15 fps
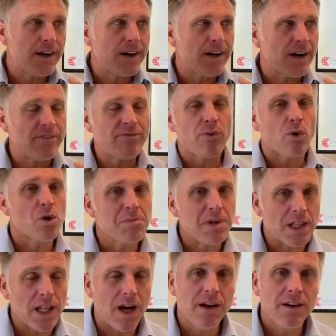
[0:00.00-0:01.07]

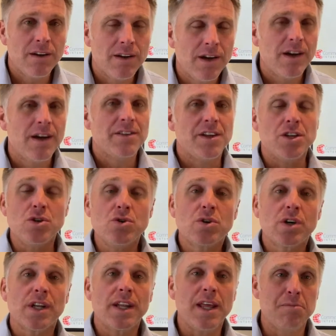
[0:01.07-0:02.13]
formula that you
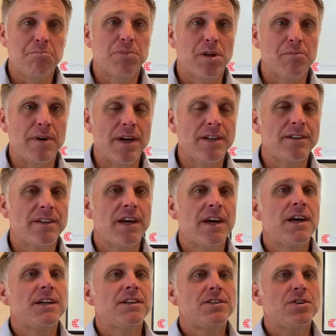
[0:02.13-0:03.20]
can implement
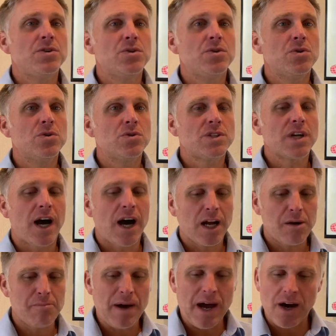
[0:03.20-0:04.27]
to talk
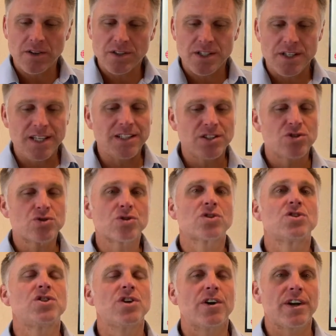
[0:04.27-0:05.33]
about
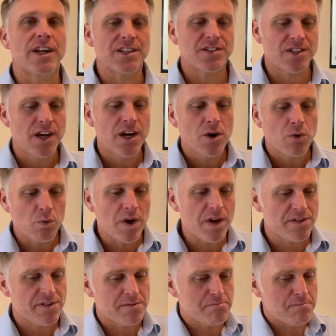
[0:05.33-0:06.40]
instrucciones
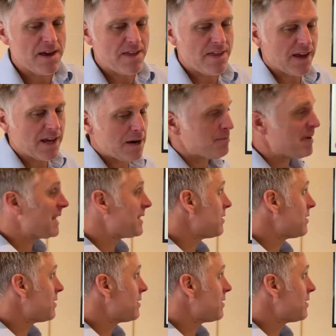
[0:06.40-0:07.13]
with medicamentos.